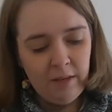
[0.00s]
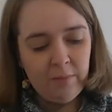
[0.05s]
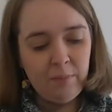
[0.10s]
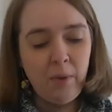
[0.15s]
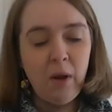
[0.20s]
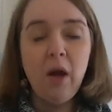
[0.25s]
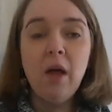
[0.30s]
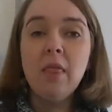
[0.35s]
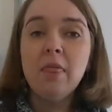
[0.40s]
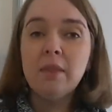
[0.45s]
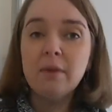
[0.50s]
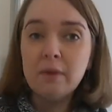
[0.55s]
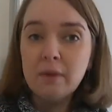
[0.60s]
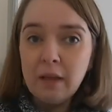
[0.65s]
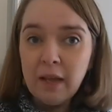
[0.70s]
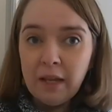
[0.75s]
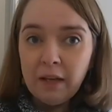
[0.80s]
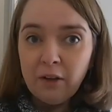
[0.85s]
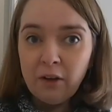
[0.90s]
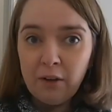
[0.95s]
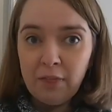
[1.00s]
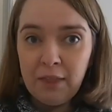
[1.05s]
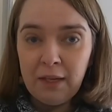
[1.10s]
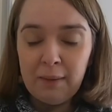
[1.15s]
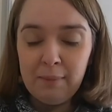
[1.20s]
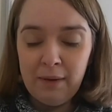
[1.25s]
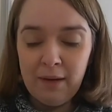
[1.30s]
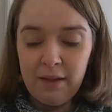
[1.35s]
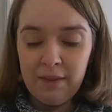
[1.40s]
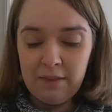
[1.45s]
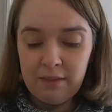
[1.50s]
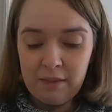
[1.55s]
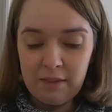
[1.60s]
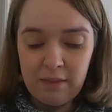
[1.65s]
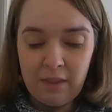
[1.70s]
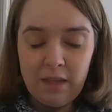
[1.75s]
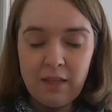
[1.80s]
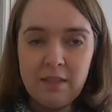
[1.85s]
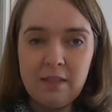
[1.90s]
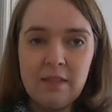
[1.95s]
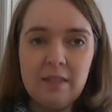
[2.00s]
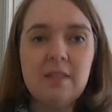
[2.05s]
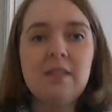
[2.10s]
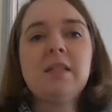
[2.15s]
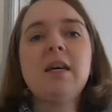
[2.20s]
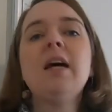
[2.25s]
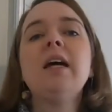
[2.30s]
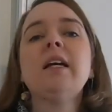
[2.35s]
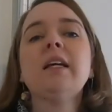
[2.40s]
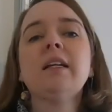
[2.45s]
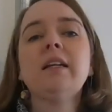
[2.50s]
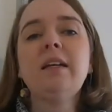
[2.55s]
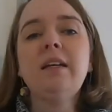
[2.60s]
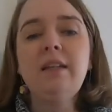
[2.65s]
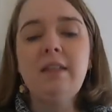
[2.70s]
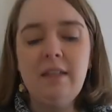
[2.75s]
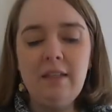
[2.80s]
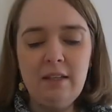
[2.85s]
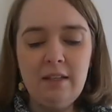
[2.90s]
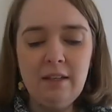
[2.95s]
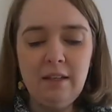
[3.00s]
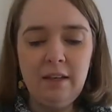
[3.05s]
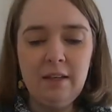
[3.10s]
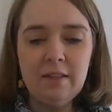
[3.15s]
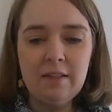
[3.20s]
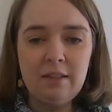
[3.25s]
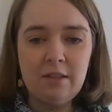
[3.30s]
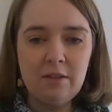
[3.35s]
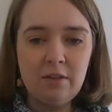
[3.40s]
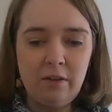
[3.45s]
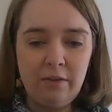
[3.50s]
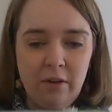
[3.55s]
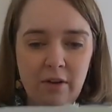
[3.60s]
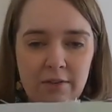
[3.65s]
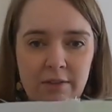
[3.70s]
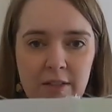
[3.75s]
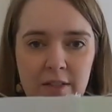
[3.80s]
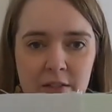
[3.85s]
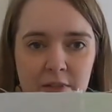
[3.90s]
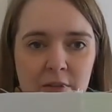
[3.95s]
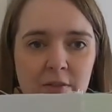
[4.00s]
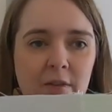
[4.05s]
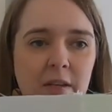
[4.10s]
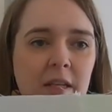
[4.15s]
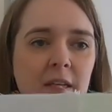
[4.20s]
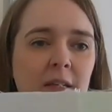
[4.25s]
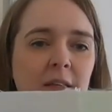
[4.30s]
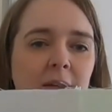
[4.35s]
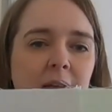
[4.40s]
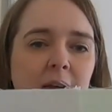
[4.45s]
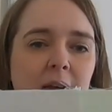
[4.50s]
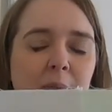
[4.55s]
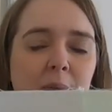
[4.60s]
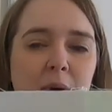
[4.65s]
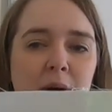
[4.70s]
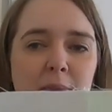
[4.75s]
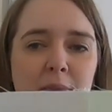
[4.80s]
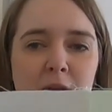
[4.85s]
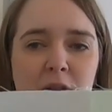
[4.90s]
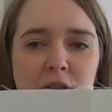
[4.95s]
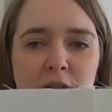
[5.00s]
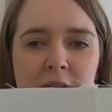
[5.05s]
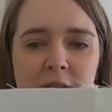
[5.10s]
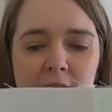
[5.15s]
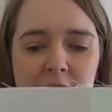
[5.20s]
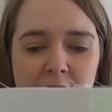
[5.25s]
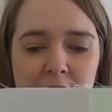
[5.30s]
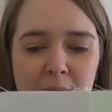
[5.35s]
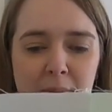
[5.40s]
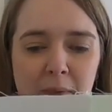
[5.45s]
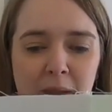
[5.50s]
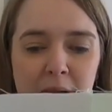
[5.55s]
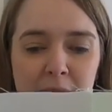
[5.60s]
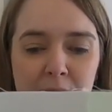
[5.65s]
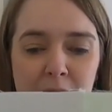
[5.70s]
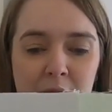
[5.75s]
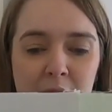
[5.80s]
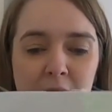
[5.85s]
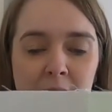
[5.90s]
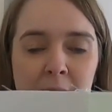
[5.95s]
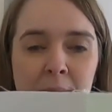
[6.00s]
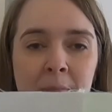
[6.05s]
But the good thing about this technique is that, so I've got these two here that are pretty much the same length.